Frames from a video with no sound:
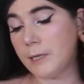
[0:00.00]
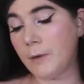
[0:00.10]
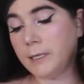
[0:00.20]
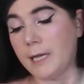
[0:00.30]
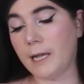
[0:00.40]

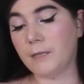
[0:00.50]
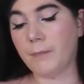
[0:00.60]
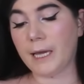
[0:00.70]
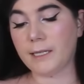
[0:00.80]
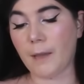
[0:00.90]
someone says,
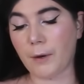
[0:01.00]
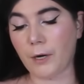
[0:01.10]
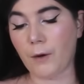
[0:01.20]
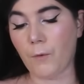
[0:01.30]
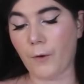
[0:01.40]
biggest
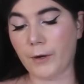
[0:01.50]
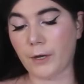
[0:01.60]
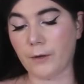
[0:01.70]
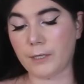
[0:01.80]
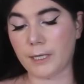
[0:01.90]
hypocrite award
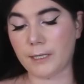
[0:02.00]
goes to